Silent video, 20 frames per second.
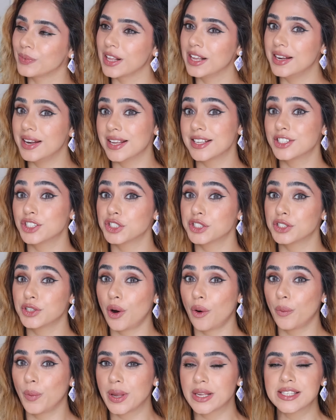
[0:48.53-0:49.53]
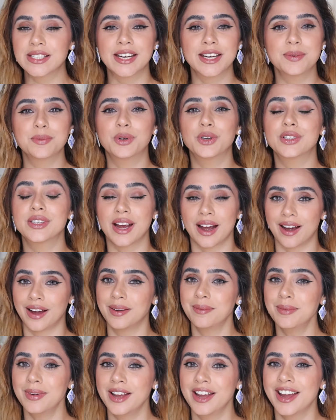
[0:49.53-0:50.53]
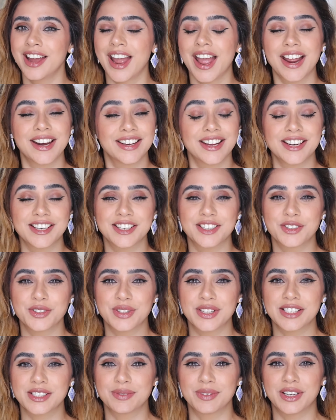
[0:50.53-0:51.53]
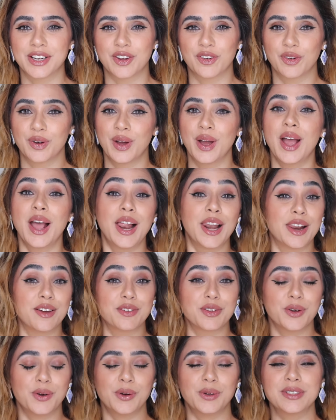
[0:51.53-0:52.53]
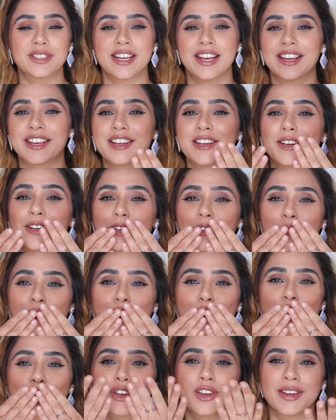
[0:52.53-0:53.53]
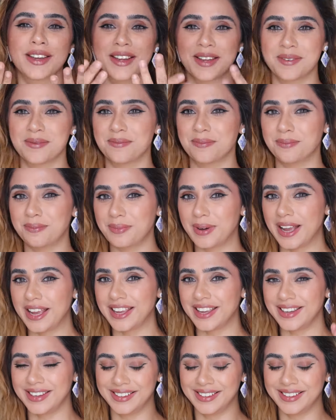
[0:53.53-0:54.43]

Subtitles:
let's just not waste any more time and get into this video. Love you all, take care, bye.